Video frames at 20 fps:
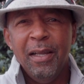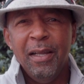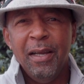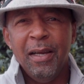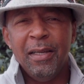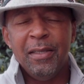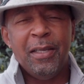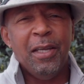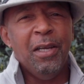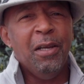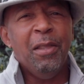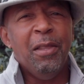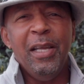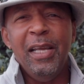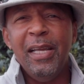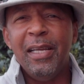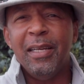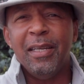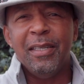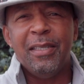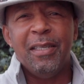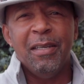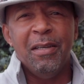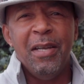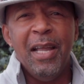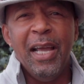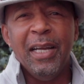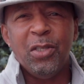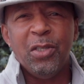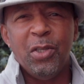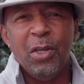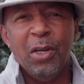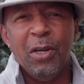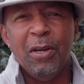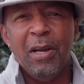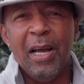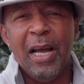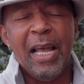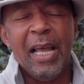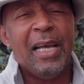Until then, until next year,
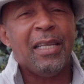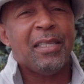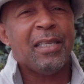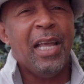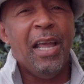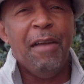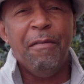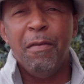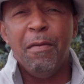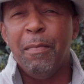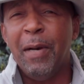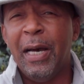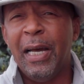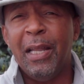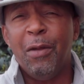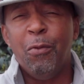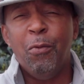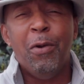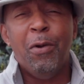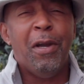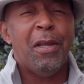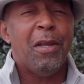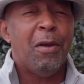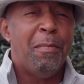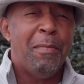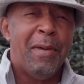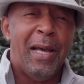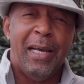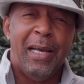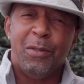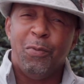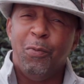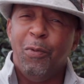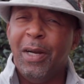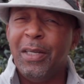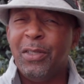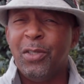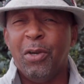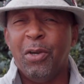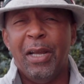I ask everybody, wear your mask,
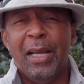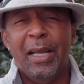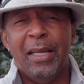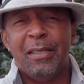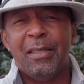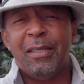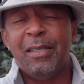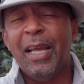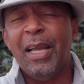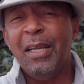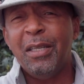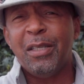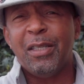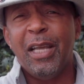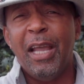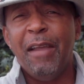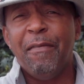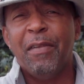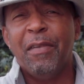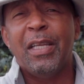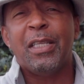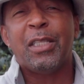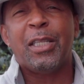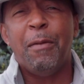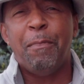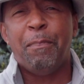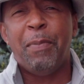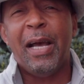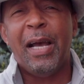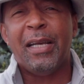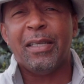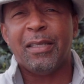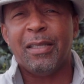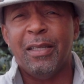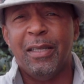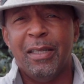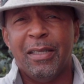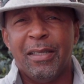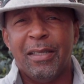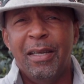wash your hands, stay safe, and let's get past
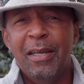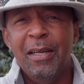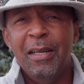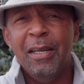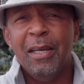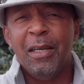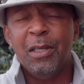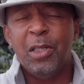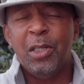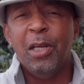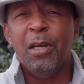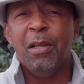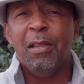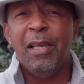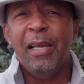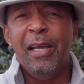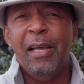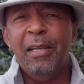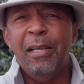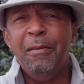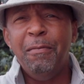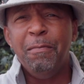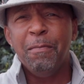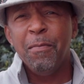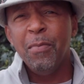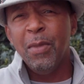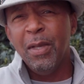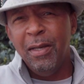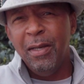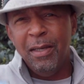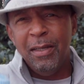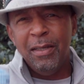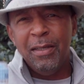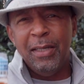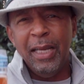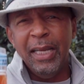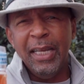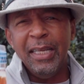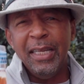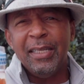this. Until then,
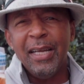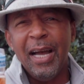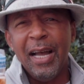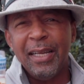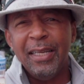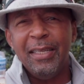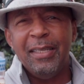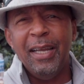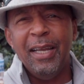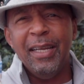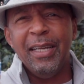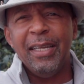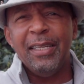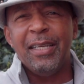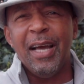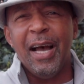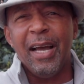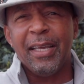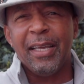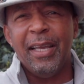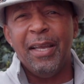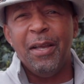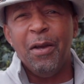Tiki taki, tiki taki.